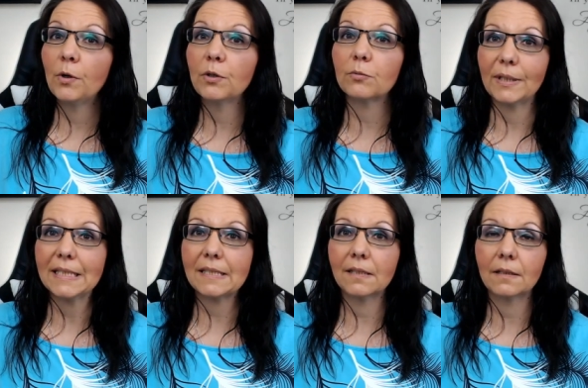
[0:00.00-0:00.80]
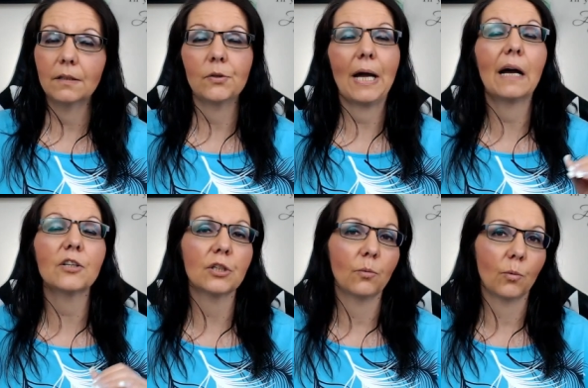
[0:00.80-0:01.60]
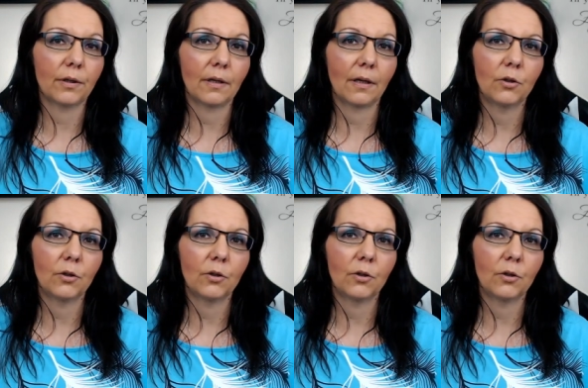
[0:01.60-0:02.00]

when you're resting, you're actually working.